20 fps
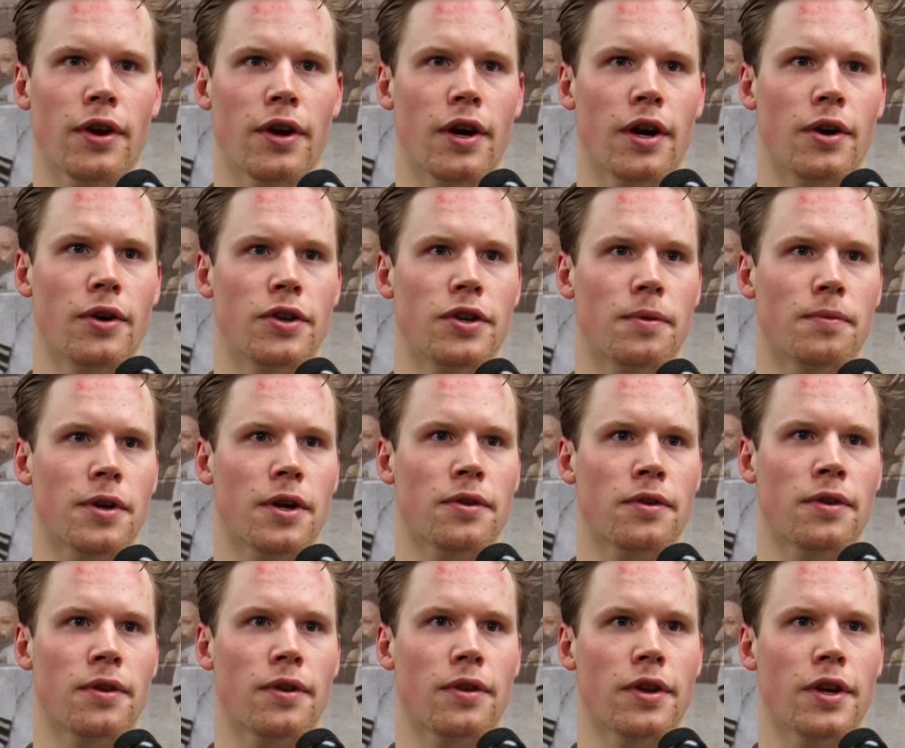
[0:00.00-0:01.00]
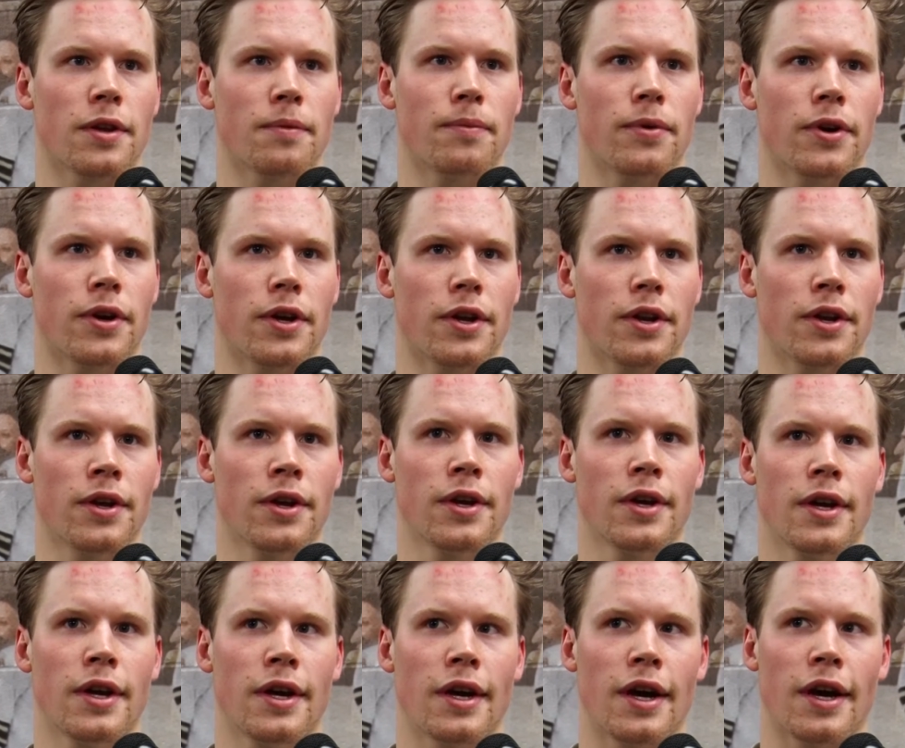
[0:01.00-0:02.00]
Uh, we jumped out to the lead, but
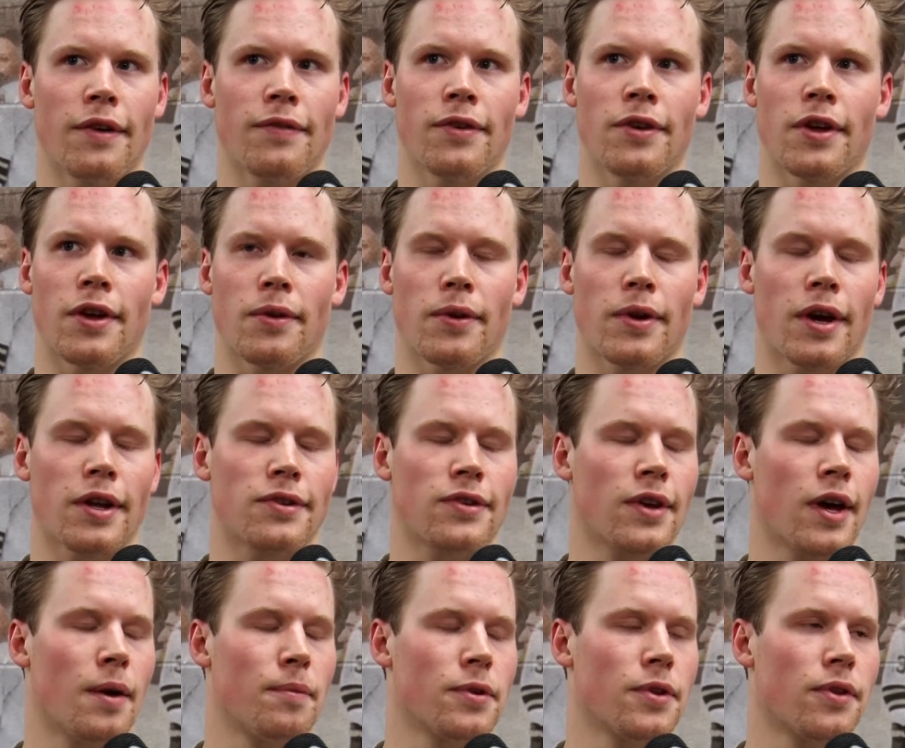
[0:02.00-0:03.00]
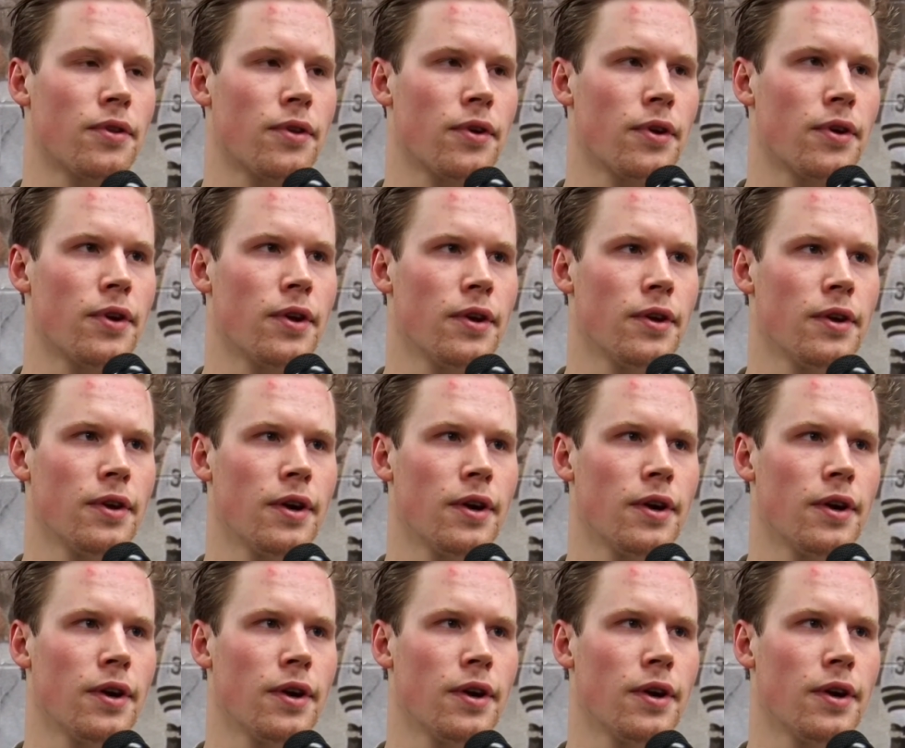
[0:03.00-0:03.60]
I feel like we got sloppy in the third.